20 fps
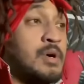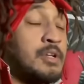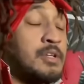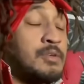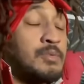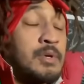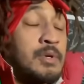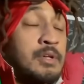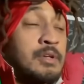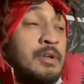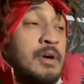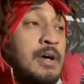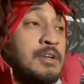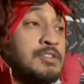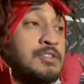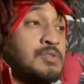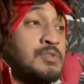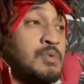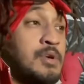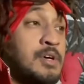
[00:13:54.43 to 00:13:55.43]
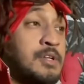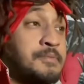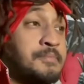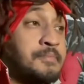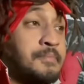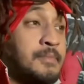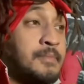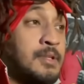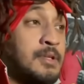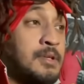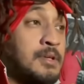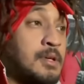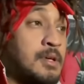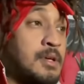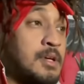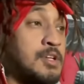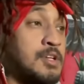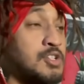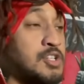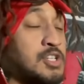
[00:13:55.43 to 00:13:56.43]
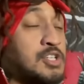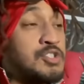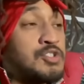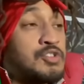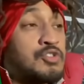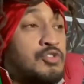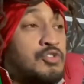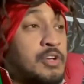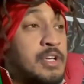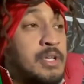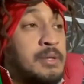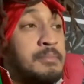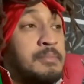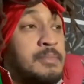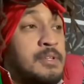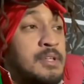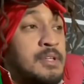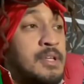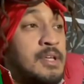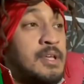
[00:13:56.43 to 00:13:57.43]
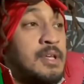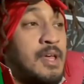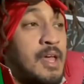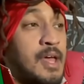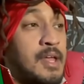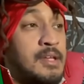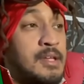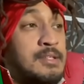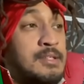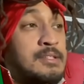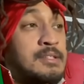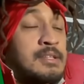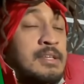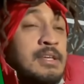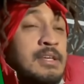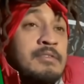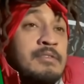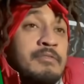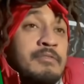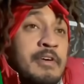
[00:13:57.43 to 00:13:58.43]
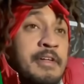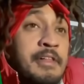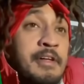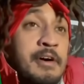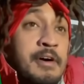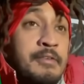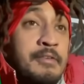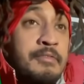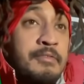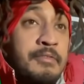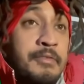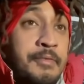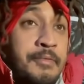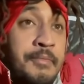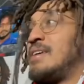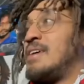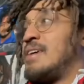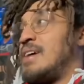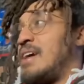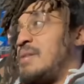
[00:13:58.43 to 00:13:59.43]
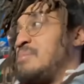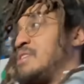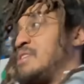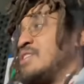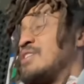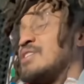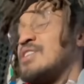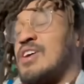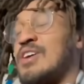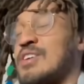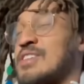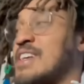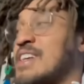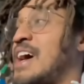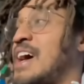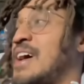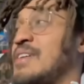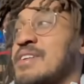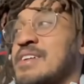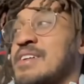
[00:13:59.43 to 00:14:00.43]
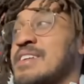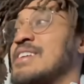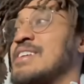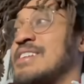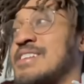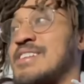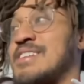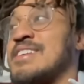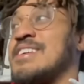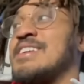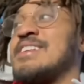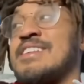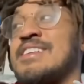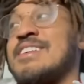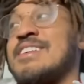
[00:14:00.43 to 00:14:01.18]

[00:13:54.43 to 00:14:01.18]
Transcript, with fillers: You want to know how she won? She screamed and his skin fell off. I've been here a long time. And they'll